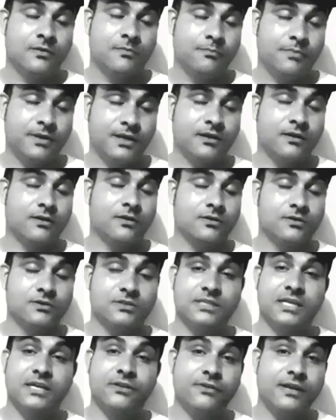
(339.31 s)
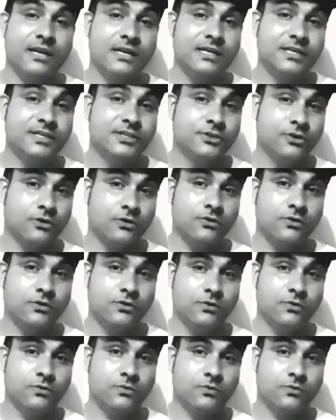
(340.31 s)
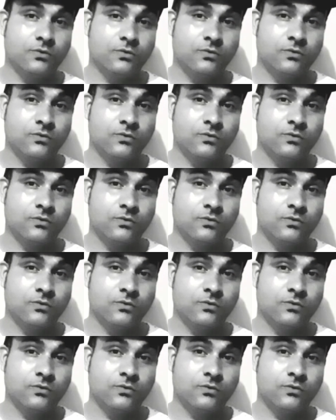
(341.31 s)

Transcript: because they really don't know